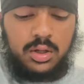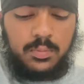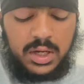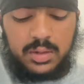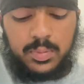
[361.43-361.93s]

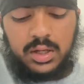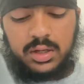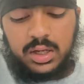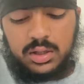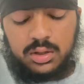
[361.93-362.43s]
paid player
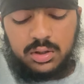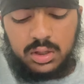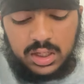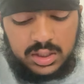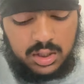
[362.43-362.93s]
in
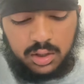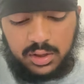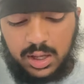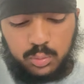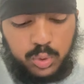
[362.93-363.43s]
La Liga.
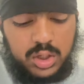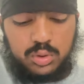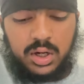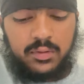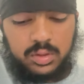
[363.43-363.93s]
That wage
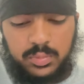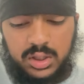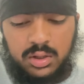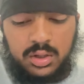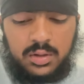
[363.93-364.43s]
would have to
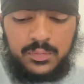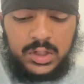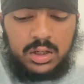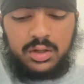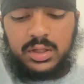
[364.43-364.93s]
be
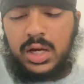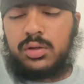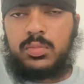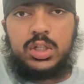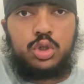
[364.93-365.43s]
cut down.
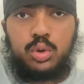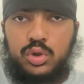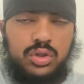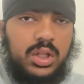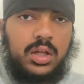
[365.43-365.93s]
I mean,
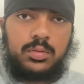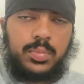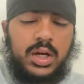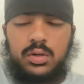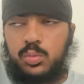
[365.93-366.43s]

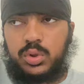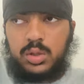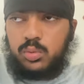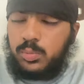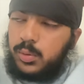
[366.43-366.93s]
£200,000 a
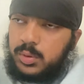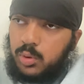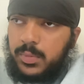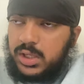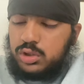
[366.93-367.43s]
week would probably
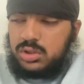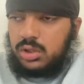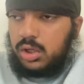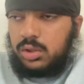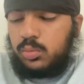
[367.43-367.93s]
what Manchester
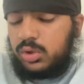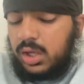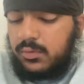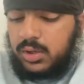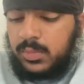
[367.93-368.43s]
United would
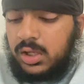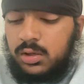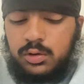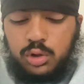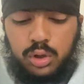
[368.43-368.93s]
give him.
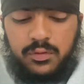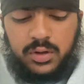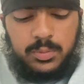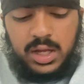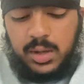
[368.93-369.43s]
Don't know if
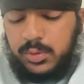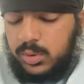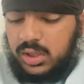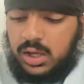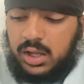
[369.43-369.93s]
he'd be happy
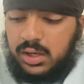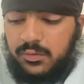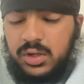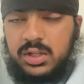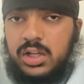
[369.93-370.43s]
with that. And
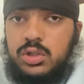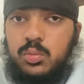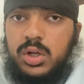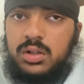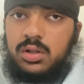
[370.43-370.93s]
if he's actually
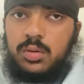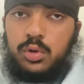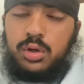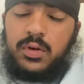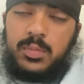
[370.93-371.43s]
willing to the
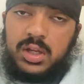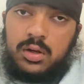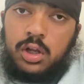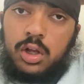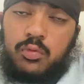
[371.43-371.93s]
move, I mean,
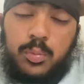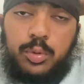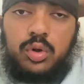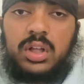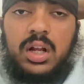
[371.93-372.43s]

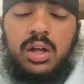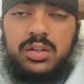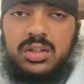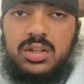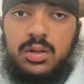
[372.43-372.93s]
reports that
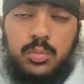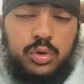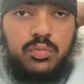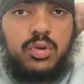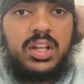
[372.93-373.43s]
last season he
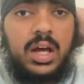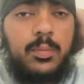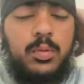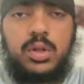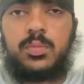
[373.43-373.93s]
wasn't really
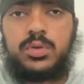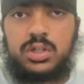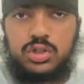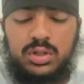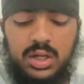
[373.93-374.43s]
happy with the
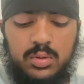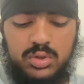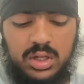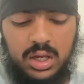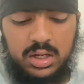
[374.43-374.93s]
position that he
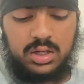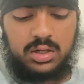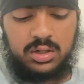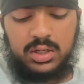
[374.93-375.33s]
was getting in